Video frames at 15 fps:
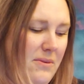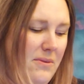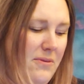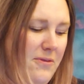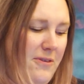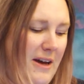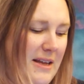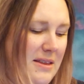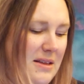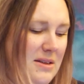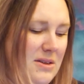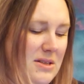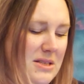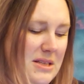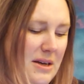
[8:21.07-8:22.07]
Faith in
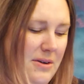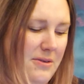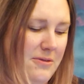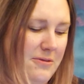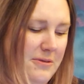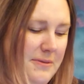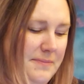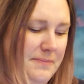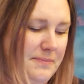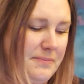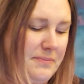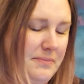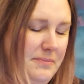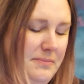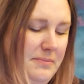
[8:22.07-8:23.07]
yourself,
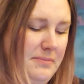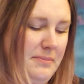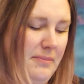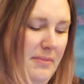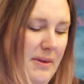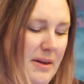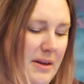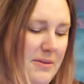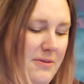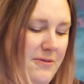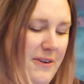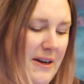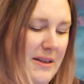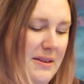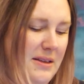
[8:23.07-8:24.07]
and
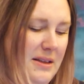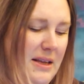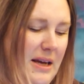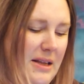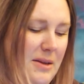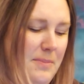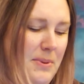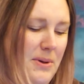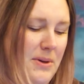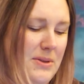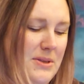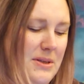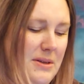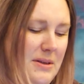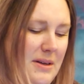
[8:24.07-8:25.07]
faith in the other
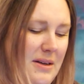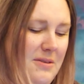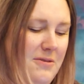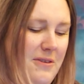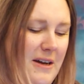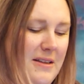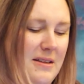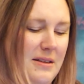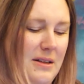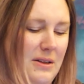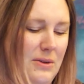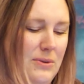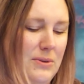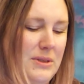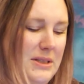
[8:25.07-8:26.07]
person, and faith in the
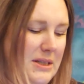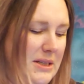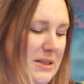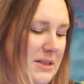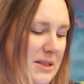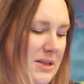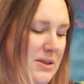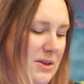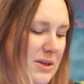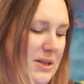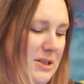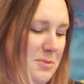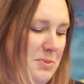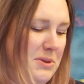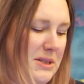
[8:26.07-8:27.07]
Lord to continue
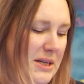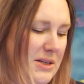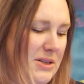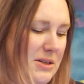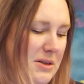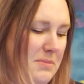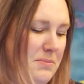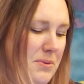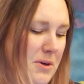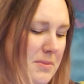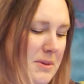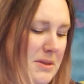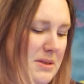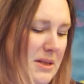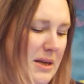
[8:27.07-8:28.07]
His protection and
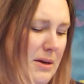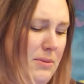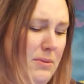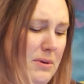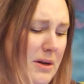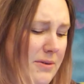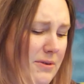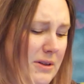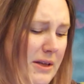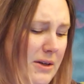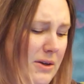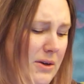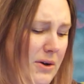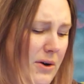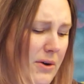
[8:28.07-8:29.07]
promise that He will never let
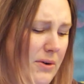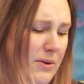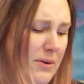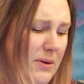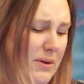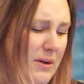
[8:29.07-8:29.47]
you go.